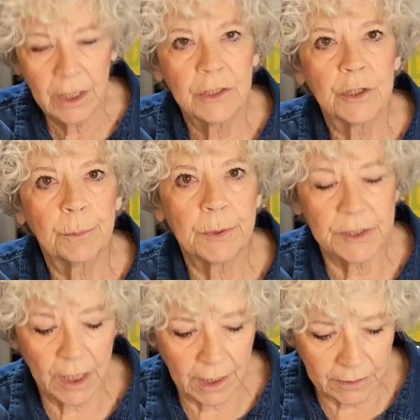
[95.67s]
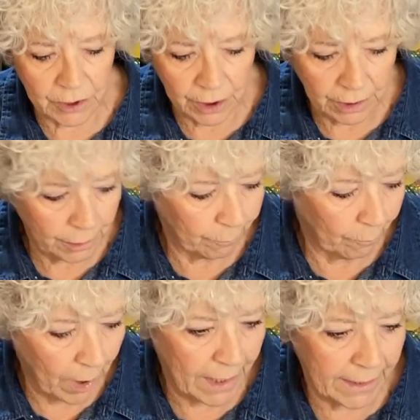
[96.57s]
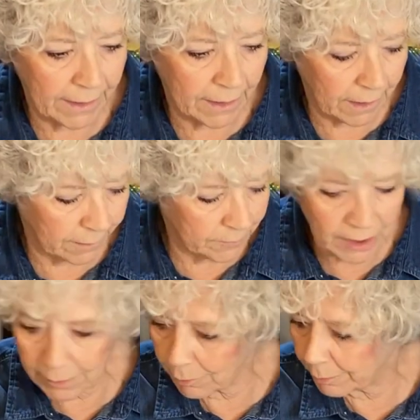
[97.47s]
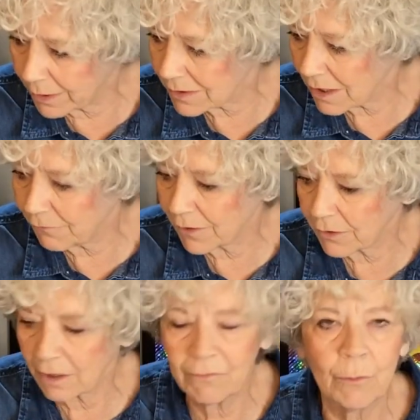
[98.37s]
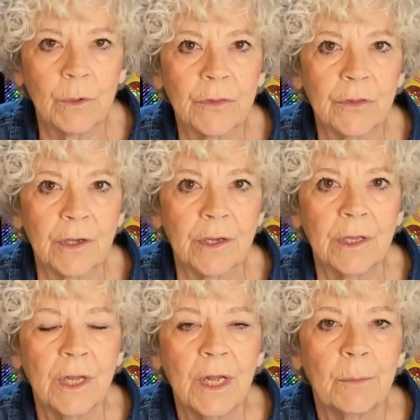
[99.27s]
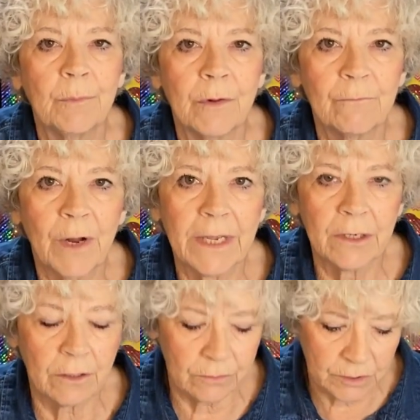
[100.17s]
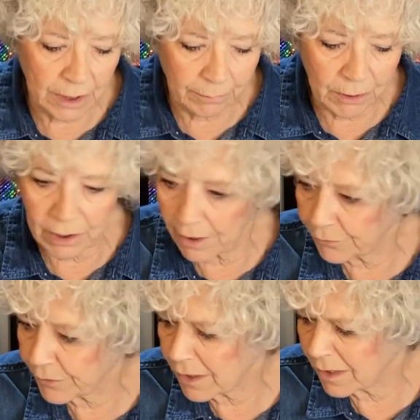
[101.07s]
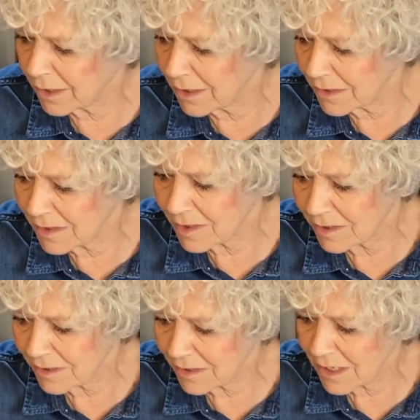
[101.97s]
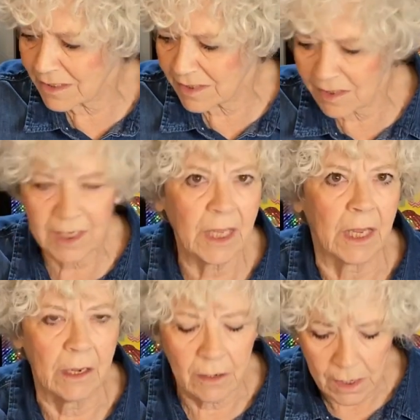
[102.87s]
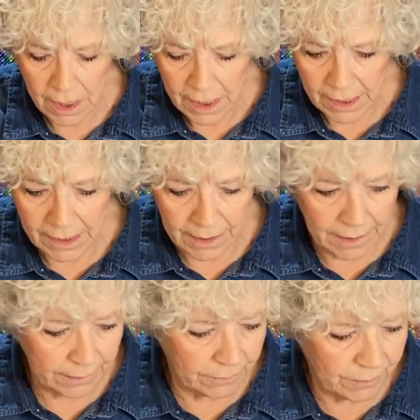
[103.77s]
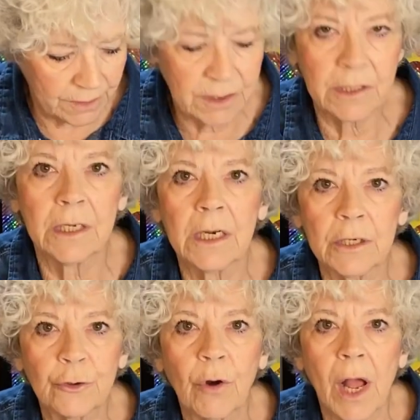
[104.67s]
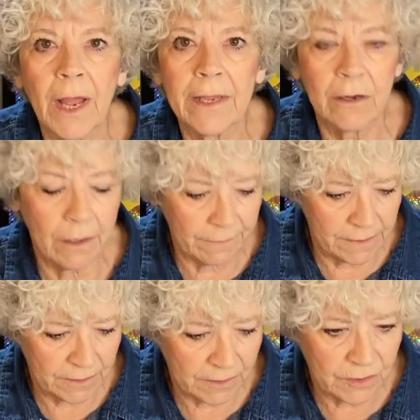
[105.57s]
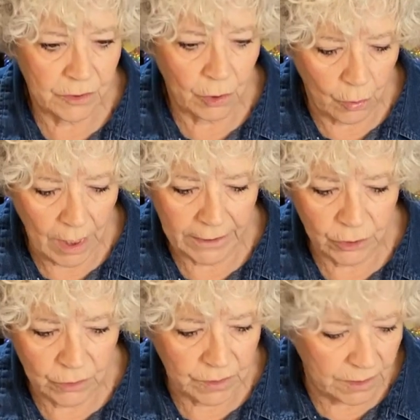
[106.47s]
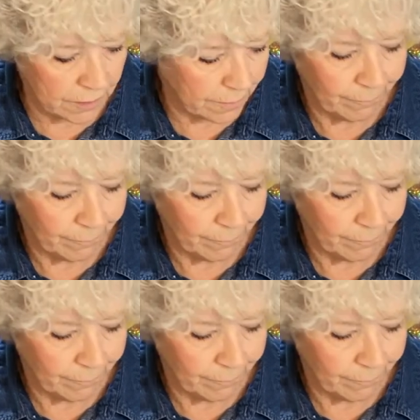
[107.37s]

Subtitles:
to protect my table, because I found even with the vinyl tablecloth that it stayed sticky. And this, it'll dry on this. So I use this.